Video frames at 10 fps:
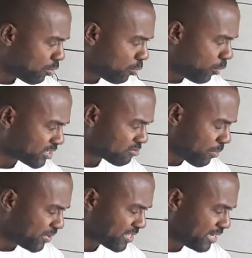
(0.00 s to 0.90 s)
what it
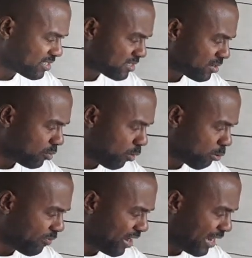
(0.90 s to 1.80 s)
represents, 1
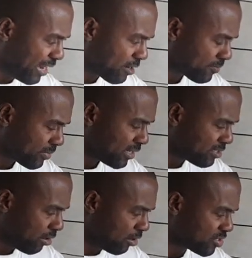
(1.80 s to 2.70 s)
over r, is
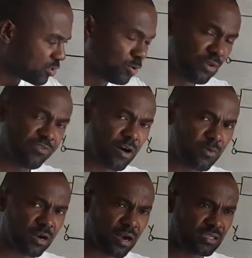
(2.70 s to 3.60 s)
also uniform
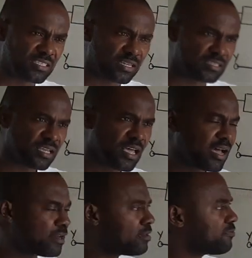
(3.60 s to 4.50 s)
or constant,
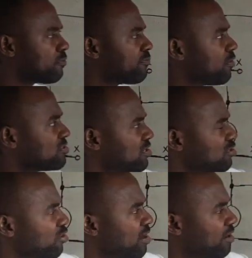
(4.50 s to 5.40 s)
and therefore for such a
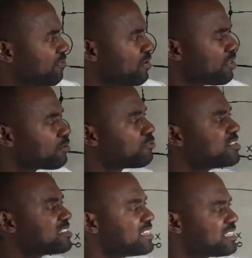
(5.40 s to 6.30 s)
graph the
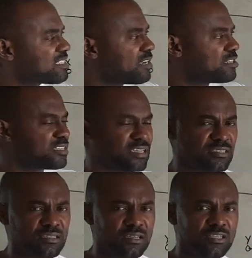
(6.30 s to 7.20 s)
resistance
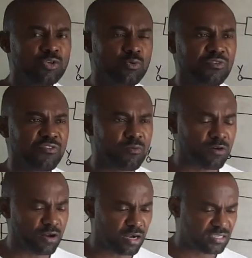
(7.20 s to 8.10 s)
is uniform
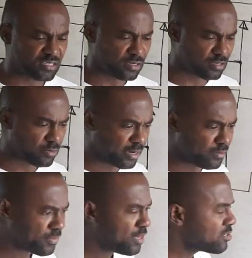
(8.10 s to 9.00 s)
or constant, right?
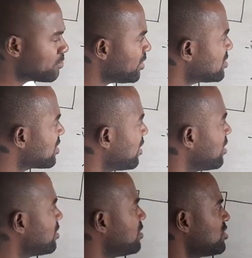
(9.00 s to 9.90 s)
So basically
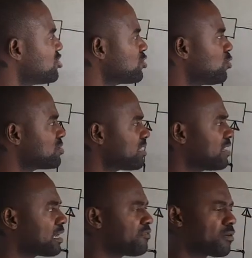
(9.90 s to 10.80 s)
this shows
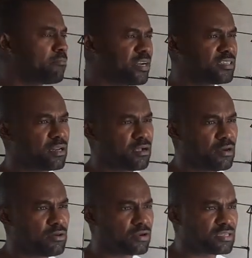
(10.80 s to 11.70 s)
that for a metallic
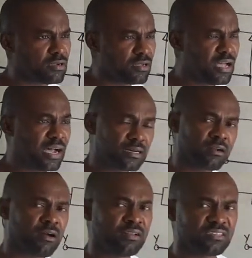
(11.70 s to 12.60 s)
conductor at
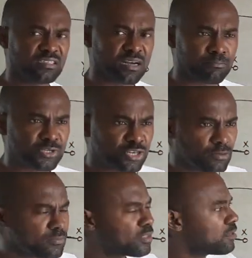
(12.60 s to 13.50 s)
constant temperature,
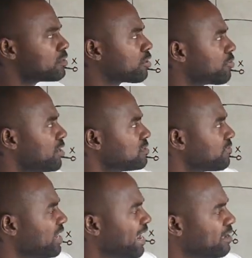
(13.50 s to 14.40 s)
the gradient of
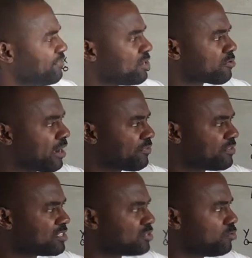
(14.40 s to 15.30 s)
the IV graph
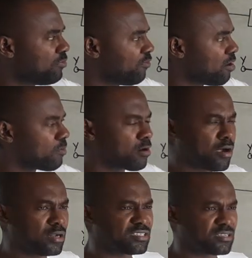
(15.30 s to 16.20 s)
is uniform or
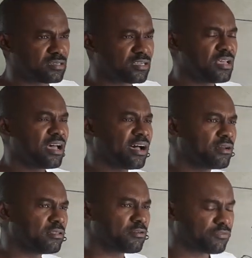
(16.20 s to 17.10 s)
constant,
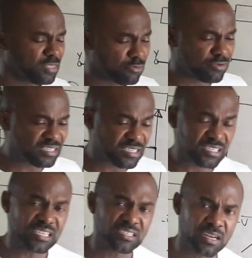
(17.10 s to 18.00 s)
and therefore the
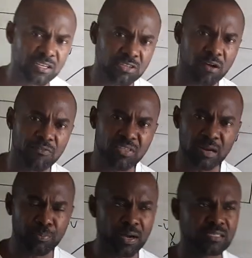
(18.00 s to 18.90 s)
resistance of
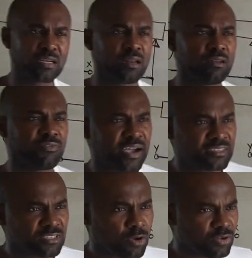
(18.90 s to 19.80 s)
that particular device
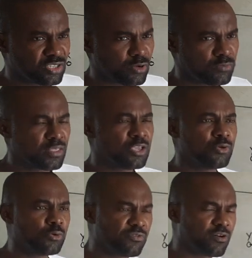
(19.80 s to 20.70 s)
is also
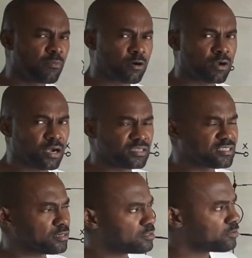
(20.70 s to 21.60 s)
uniform or
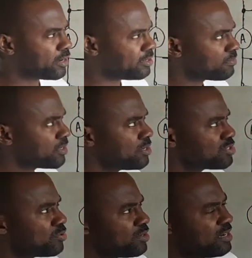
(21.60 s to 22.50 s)
constant, right?
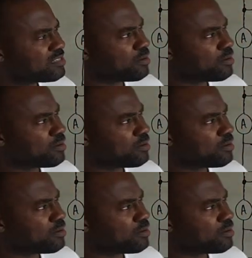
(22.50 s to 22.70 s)
So it is